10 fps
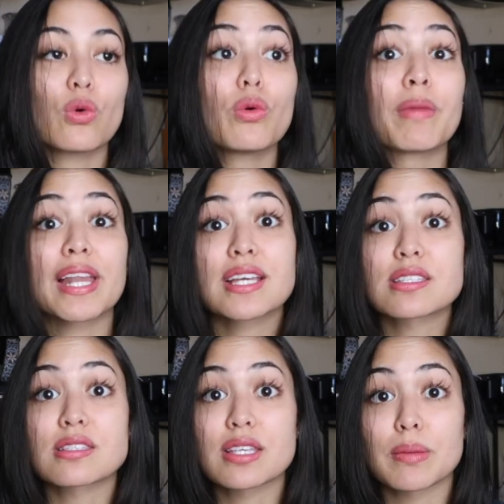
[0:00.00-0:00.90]
Ooh, my leg's
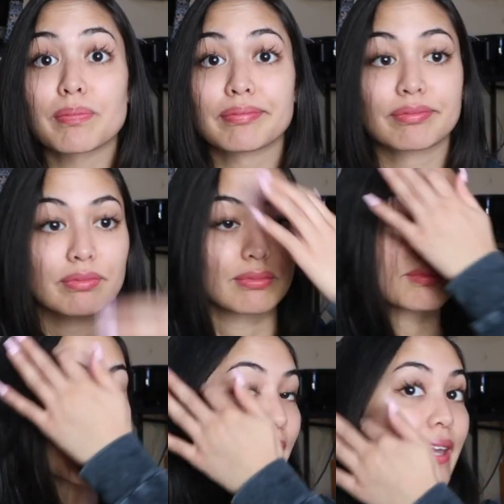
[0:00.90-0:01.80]
asleep.
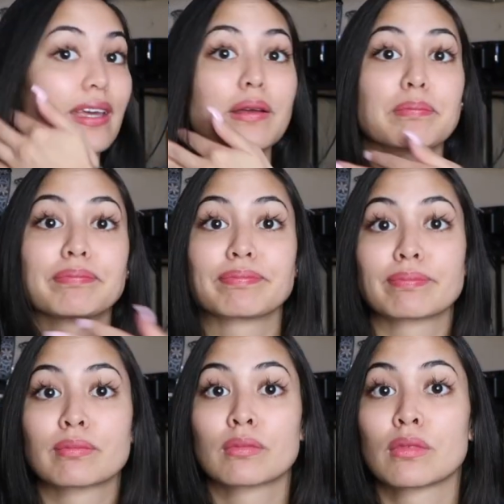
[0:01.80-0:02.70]
Can't get
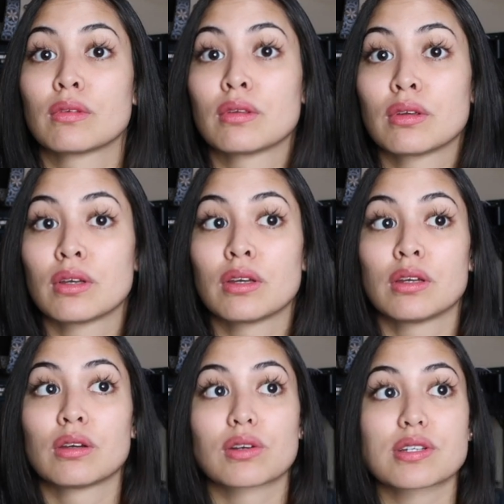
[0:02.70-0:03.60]

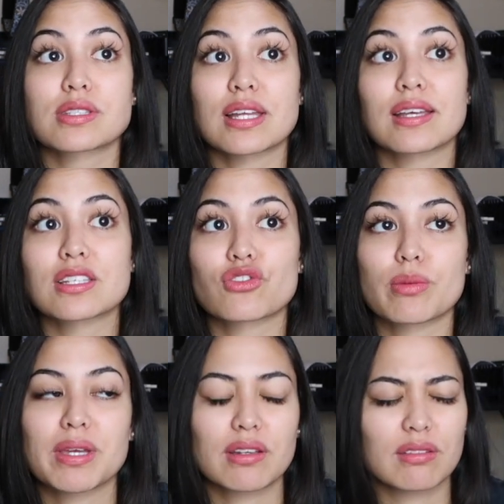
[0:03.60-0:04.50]
up. Or his tail is
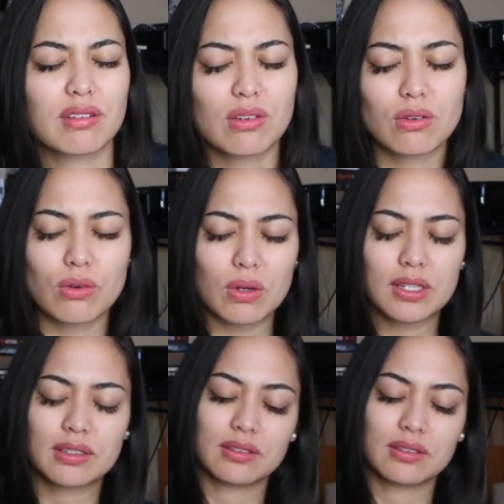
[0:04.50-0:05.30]
ribbit. Oh,